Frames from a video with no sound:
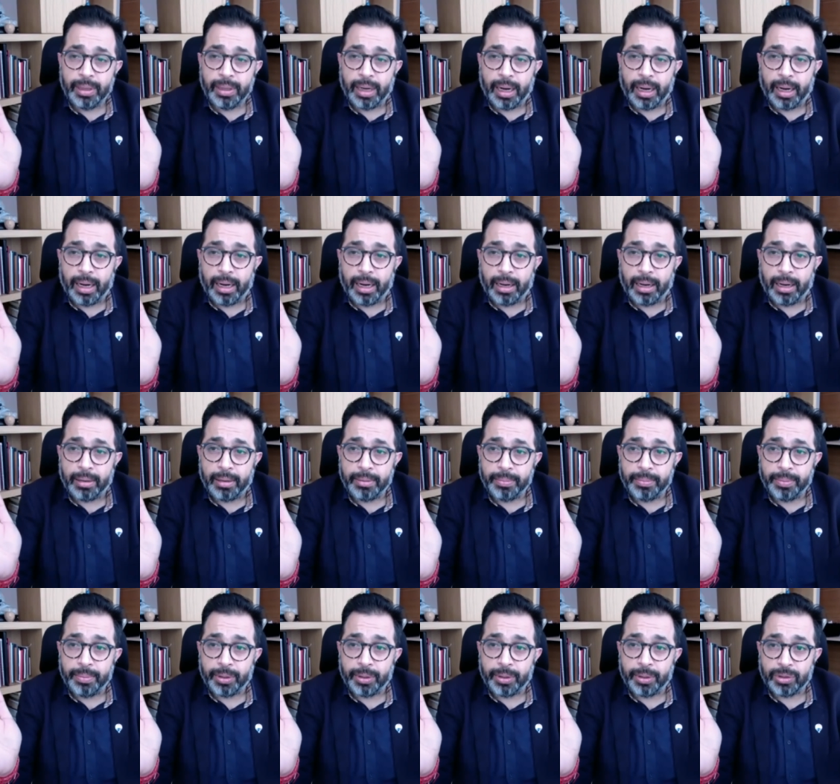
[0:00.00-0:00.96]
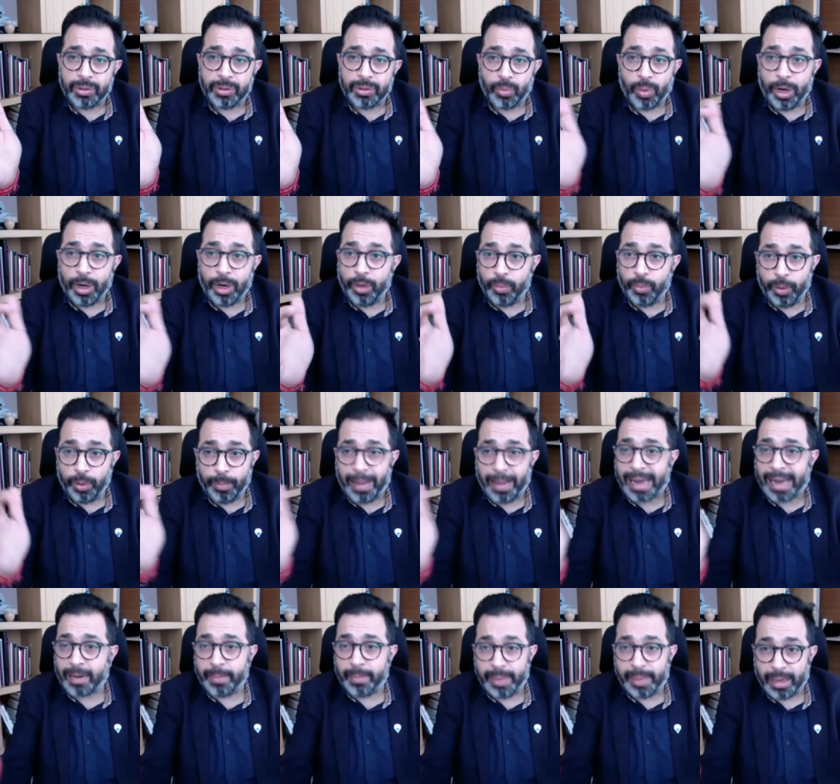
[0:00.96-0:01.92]
uh, because the world would
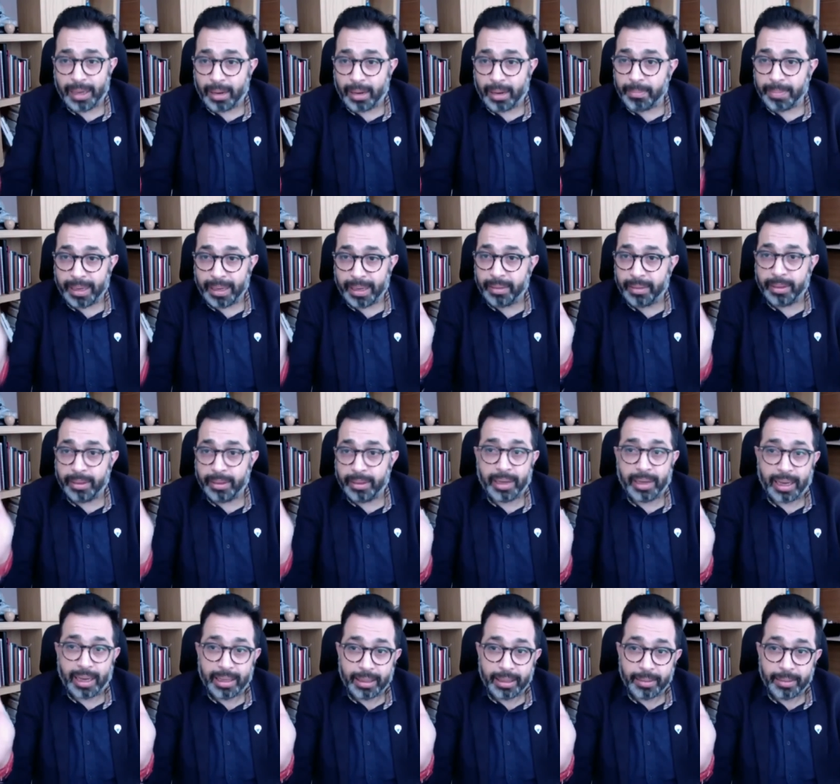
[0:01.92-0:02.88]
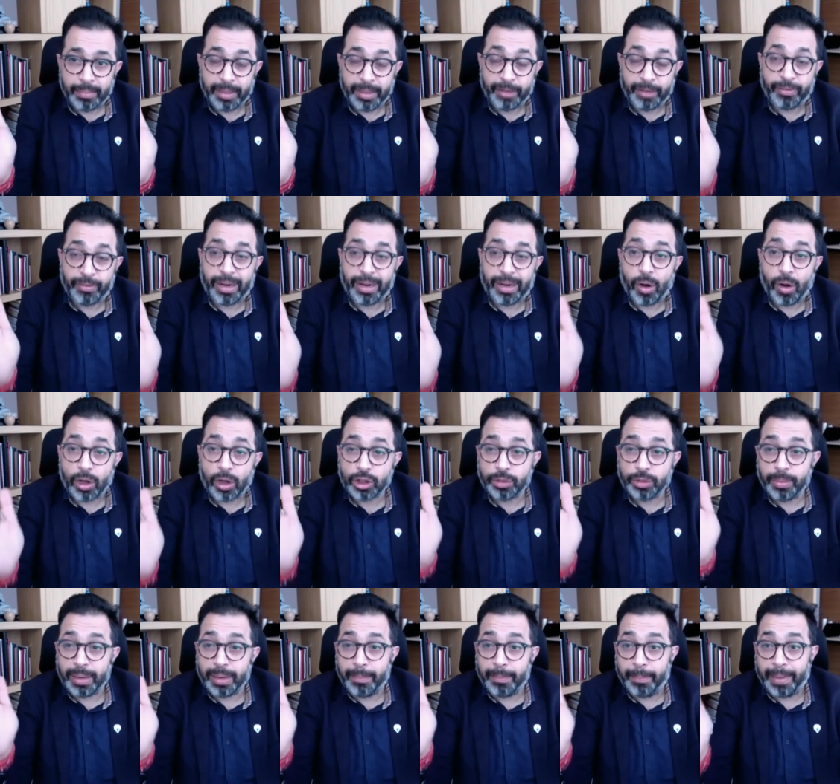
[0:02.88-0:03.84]
back me up. And, and but if I lost
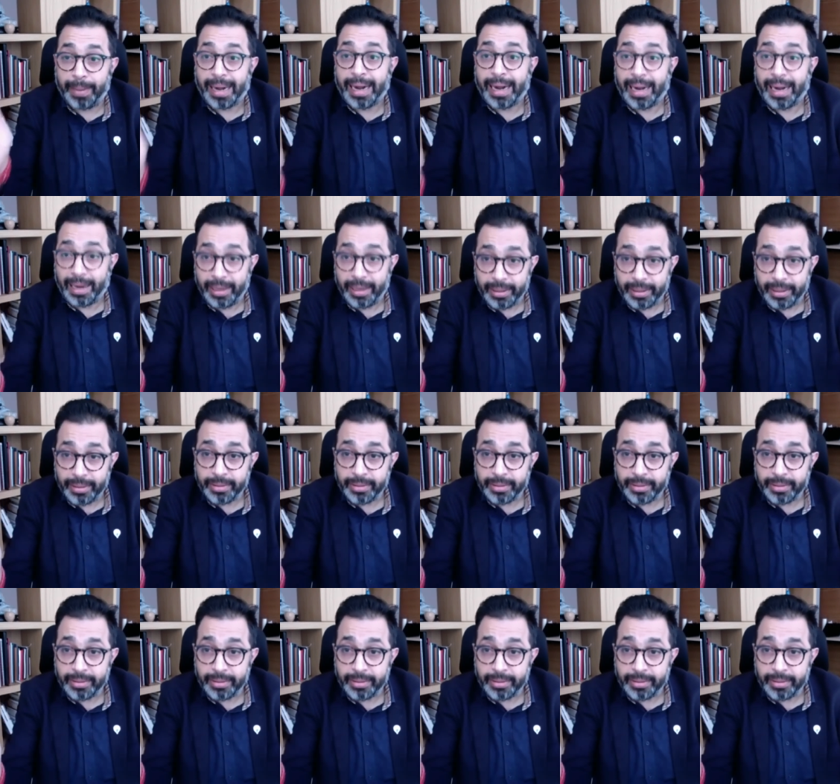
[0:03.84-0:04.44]
my brand,